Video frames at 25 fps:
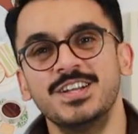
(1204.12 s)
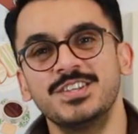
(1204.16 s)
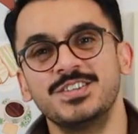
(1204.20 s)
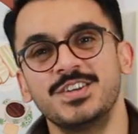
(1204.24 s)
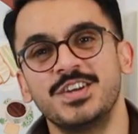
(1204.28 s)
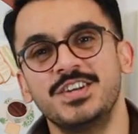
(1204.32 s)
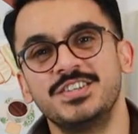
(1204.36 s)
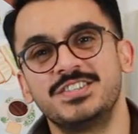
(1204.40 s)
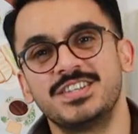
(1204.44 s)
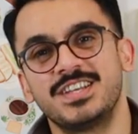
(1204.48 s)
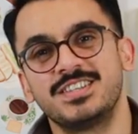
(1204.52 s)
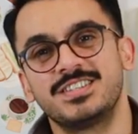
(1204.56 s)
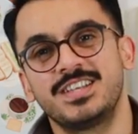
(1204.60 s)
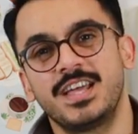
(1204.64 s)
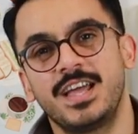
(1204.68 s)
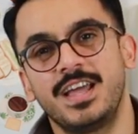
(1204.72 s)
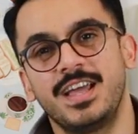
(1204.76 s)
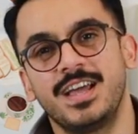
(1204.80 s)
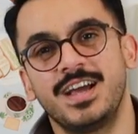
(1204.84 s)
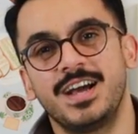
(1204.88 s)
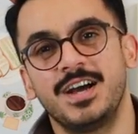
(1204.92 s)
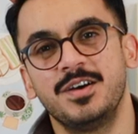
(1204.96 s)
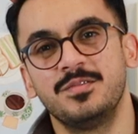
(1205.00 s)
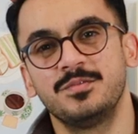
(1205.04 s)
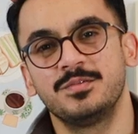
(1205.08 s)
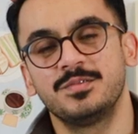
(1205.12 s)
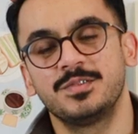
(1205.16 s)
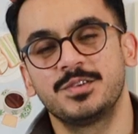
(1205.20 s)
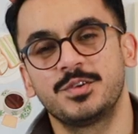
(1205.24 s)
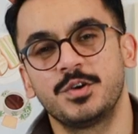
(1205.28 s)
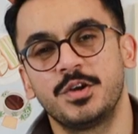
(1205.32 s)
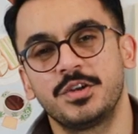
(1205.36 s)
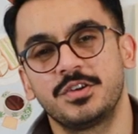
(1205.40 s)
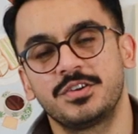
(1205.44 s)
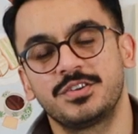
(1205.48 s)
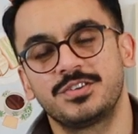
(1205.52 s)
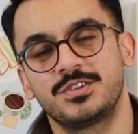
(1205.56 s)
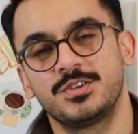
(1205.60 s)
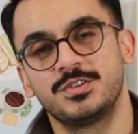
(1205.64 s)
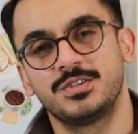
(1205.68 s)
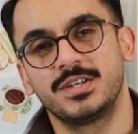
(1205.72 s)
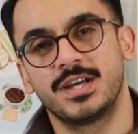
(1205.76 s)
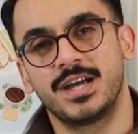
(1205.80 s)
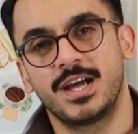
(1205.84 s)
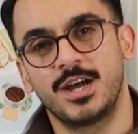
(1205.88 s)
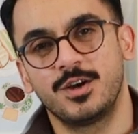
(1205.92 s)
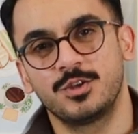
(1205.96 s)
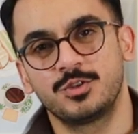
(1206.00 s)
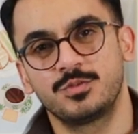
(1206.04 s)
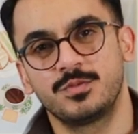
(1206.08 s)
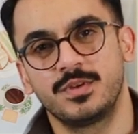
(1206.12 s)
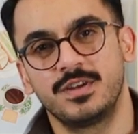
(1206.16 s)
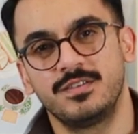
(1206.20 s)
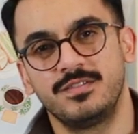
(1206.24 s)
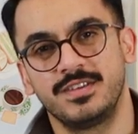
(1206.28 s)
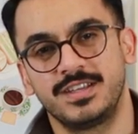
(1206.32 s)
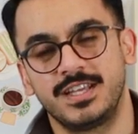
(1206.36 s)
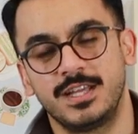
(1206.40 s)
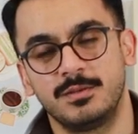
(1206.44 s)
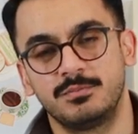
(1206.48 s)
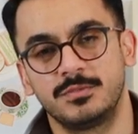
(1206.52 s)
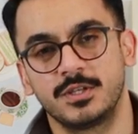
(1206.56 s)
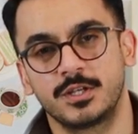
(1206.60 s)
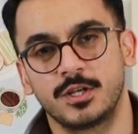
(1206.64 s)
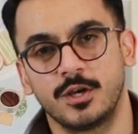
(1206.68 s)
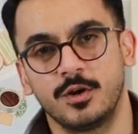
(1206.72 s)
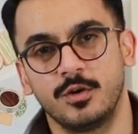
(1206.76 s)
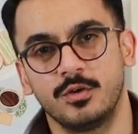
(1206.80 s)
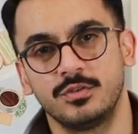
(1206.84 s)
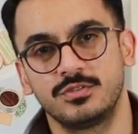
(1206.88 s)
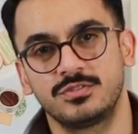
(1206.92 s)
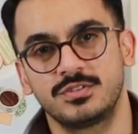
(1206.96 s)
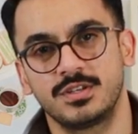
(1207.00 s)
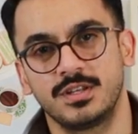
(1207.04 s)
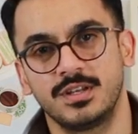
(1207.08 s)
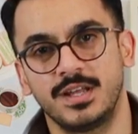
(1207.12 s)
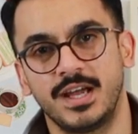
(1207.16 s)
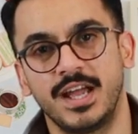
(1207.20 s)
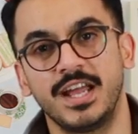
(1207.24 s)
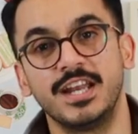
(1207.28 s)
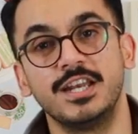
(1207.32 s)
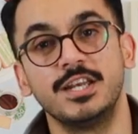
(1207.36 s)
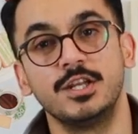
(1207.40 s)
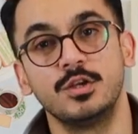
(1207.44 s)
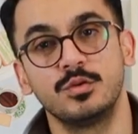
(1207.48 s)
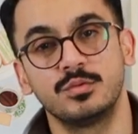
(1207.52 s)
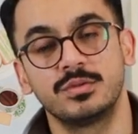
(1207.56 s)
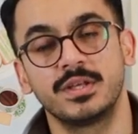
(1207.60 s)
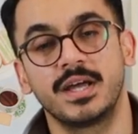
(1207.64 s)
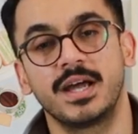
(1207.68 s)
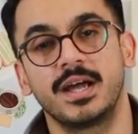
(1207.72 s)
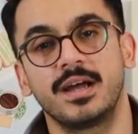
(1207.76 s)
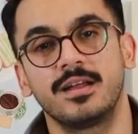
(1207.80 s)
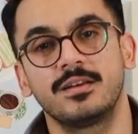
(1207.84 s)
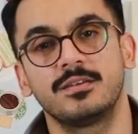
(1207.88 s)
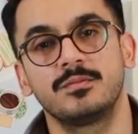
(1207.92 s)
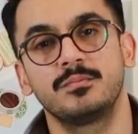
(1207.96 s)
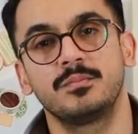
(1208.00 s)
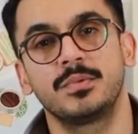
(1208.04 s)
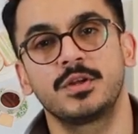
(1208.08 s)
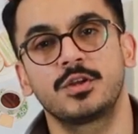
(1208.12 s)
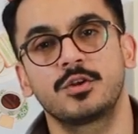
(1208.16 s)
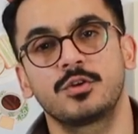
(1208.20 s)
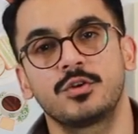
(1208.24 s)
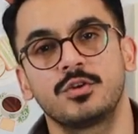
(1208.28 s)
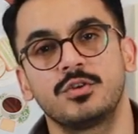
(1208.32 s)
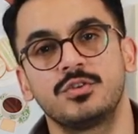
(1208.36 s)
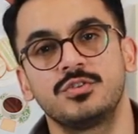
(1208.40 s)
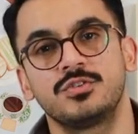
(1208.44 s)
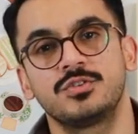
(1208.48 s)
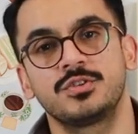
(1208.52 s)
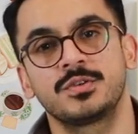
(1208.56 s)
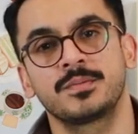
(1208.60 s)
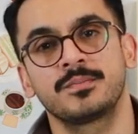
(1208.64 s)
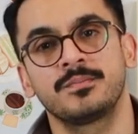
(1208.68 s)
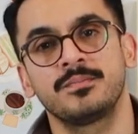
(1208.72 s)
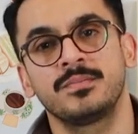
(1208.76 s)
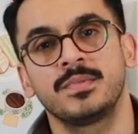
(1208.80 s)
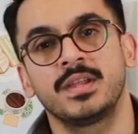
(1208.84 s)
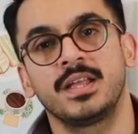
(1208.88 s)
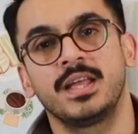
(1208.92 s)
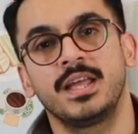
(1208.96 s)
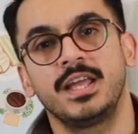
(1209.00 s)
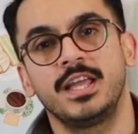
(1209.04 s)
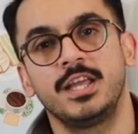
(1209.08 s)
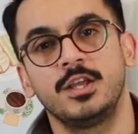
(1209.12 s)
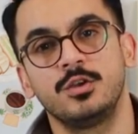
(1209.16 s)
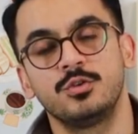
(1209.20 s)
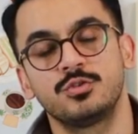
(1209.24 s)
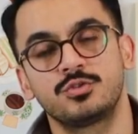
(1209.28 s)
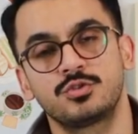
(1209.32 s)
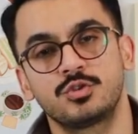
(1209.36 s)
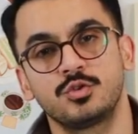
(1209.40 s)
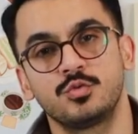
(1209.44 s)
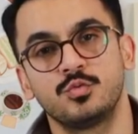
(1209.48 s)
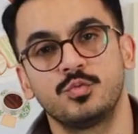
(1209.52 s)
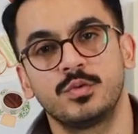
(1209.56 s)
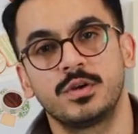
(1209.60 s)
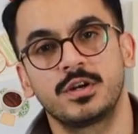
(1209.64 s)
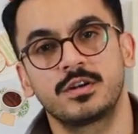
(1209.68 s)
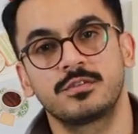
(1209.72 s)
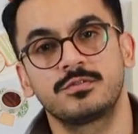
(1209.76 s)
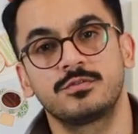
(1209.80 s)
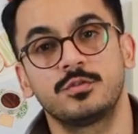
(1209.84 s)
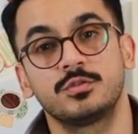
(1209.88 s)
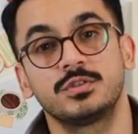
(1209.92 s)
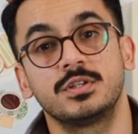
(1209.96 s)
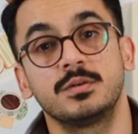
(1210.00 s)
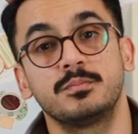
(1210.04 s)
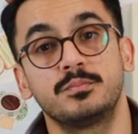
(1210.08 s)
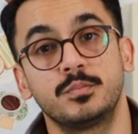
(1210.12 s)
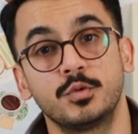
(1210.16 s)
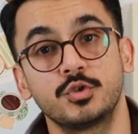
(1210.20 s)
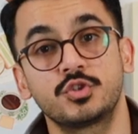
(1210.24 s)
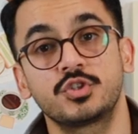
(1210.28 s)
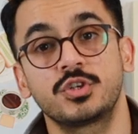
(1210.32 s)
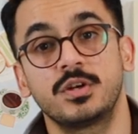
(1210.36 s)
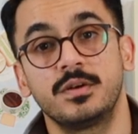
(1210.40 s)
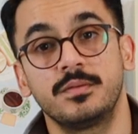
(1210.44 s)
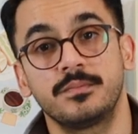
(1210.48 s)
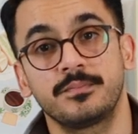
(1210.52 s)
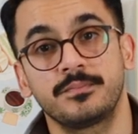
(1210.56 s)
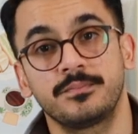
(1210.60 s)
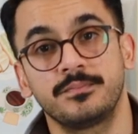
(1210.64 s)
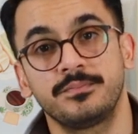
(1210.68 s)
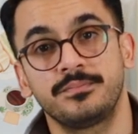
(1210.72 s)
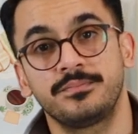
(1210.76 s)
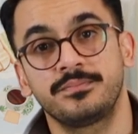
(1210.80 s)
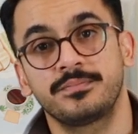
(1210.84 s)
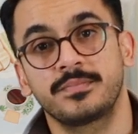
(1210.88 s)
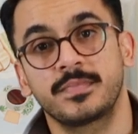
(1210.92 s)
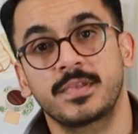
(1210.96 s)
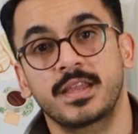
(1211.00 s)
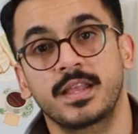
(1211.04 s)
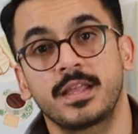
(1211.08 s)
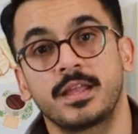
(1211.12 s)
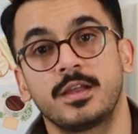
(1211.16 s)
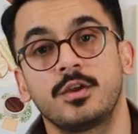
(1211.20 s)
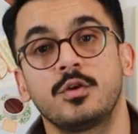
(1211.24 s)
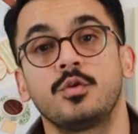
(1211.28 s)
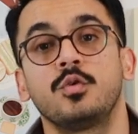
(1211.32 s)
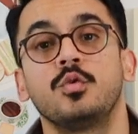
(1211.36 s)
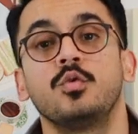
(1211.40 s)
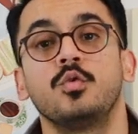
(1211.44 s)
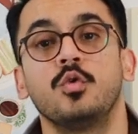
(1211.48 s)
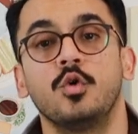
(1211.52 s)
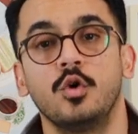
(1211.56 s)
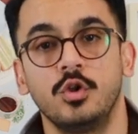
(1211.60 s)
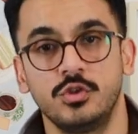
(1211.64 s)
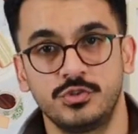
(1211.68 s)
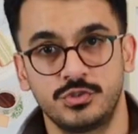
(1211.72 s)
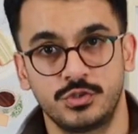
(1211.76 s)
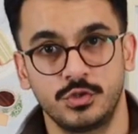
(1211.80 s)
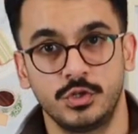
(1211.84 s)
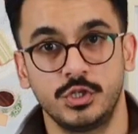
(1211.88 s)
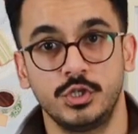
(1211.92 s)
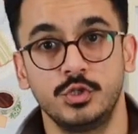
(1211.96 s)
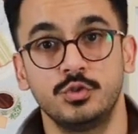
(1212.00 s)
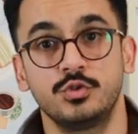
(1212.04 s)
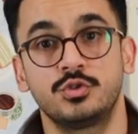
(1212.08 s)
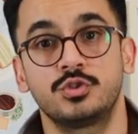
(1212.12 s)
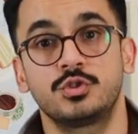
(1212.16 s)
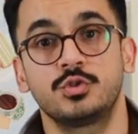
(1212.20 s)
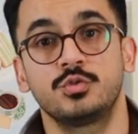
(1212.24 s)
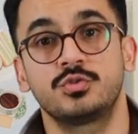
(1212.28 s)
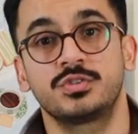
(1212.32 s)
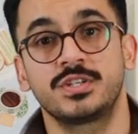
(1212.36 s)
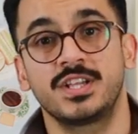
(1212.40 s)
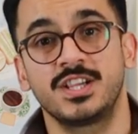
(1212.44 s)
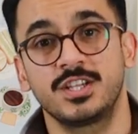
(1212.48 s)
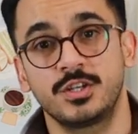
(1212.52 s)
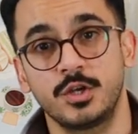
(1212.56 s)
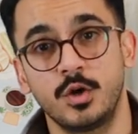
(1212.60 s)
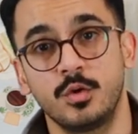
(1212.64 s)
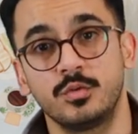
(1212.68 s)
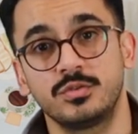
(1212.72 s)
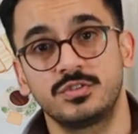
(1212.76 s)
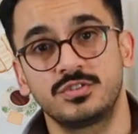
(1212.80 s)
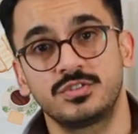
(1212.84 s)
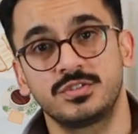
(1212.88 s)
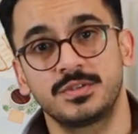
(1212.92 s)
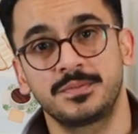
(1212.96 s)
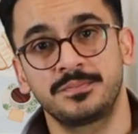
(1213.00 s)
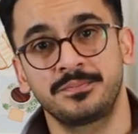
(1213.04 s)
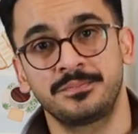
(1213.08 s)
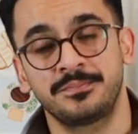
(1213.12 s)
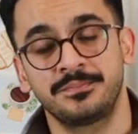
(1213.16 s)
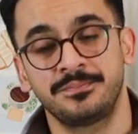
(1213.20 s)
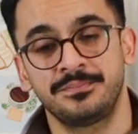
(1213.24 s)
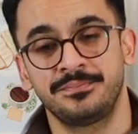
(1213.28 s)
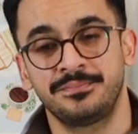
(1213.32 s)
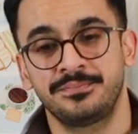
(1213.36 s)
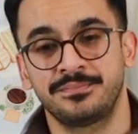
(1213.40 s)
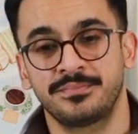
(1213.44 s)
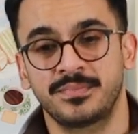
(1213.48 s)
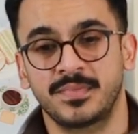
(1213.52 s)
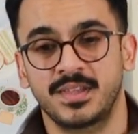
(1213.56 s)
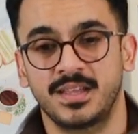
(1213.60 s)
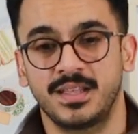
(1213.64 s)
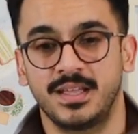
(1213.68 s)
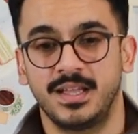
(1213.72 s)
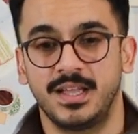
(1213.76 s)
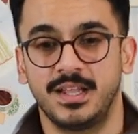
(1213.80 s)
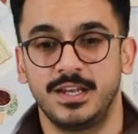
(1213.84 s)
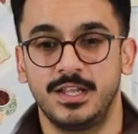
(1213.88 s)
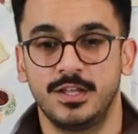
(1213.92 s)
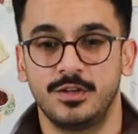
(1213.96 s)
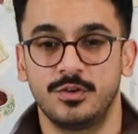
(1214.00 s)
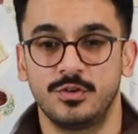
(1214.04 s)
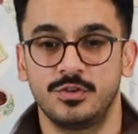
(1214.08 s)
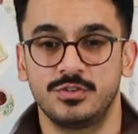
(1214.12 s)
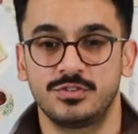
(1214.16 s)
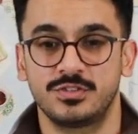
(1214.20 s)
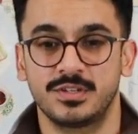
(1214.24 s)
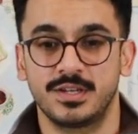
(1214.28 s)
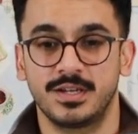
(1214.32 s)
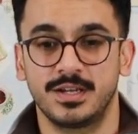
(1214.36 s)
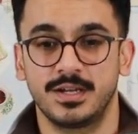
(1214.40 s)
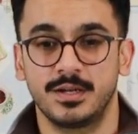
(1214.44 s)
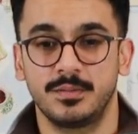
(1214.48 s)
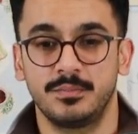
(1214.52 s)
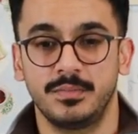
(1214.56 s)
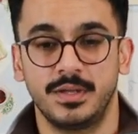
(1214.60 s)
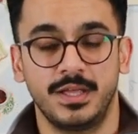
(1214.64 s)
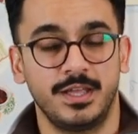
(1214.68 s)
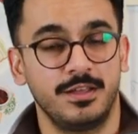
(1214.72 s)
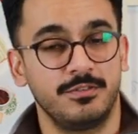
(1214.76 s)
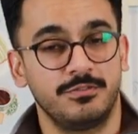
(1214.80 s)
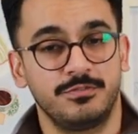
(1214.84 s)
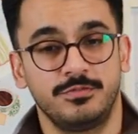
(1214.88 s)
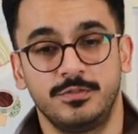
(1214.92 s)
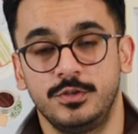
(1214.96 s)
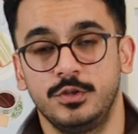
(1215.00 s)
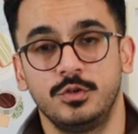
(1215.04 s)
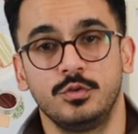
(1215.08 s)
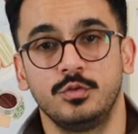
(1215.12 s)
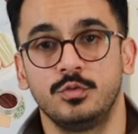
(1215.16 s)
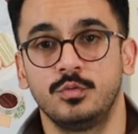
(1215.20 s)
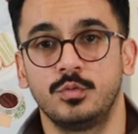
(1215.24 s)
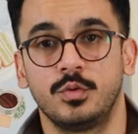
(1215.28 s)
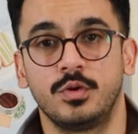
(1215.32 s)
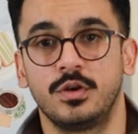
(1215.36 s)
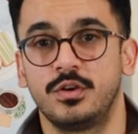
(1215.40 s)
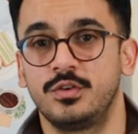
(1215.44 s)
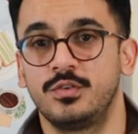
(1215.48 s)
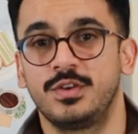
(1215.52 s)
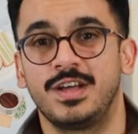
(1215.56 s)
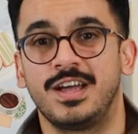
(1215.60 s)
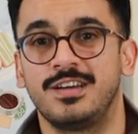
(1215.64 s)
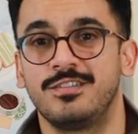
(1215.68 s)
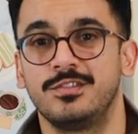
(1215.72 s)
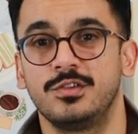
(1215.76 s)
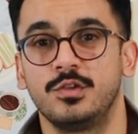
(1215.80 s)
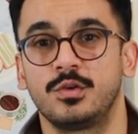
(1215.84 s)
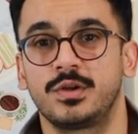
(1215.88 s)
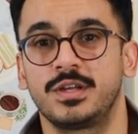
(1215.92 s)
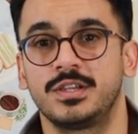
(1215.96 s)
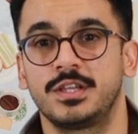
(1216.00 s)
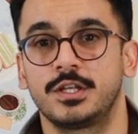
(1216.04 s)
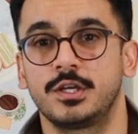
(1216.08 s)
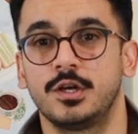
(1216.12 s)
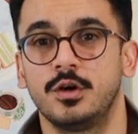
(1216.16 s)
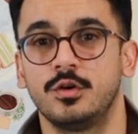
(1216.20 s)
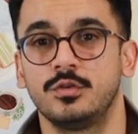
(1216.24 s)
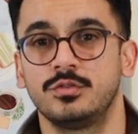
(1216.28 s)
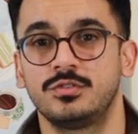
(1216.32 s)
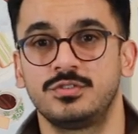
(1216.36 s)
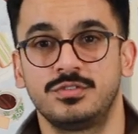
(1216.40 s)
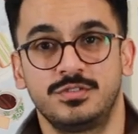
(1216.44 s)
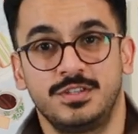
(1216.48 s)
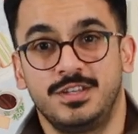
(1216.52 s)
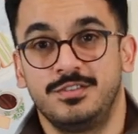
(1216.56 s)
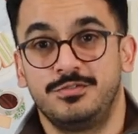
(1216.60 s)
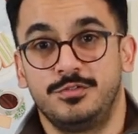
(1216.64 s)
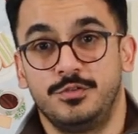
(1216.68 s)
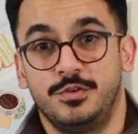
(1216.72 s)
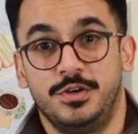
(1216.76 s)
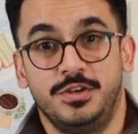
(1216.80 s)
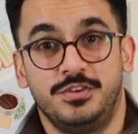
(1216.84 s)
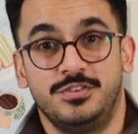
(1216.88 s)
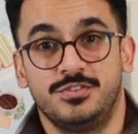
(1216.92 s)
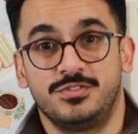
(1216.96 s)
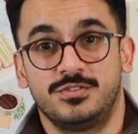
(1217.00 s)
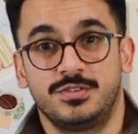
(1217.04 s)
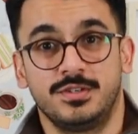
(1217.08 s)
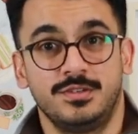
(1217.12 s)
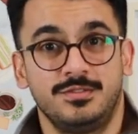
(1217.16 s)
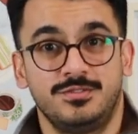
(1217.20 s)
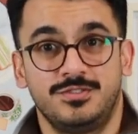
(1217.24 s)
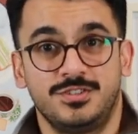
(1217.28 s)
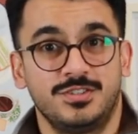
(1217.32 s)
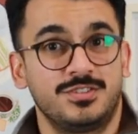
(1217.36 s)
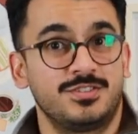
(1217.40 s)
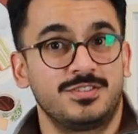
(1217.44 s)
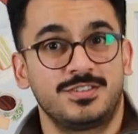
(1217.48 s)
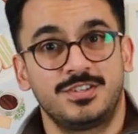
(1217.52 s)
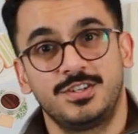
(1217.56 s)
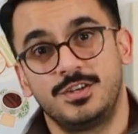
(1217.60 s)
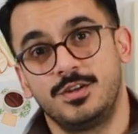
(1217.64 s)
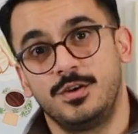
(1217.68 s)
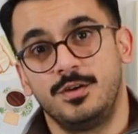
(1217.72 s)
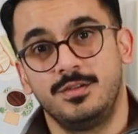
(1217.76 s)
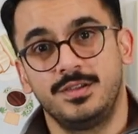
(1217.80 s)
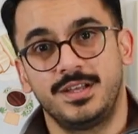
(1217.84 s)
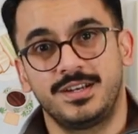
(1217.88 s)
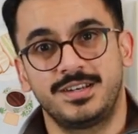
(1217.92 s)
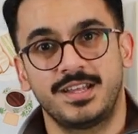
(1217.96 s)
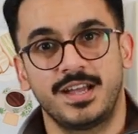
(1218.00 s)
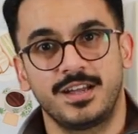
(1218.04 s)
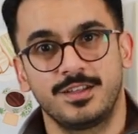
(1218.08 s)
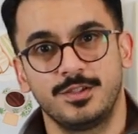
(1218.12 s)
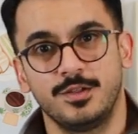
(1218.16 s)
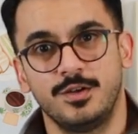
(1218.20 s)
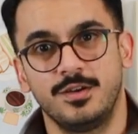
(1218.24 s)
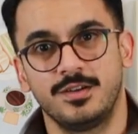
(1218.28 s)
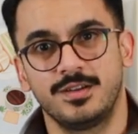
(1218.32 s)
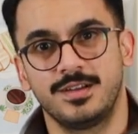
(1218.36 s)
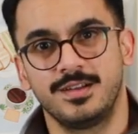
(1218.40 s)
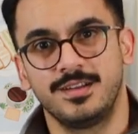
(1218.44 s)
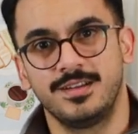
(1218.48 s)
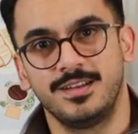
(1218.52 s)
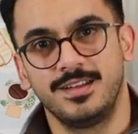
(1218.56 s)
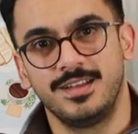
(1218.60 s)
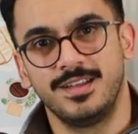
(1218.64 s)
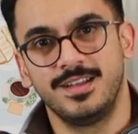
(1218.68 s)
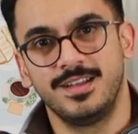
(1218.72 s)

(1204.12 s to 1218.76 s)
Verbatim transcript: So So he says, hey, I'm going to the house where we keep the goats. And I knew that because he used to work for the butcher, who also used to sell goats. And he goes, um, if you wanted to have a look at the goats, if you're interested, just, you know, like tag along.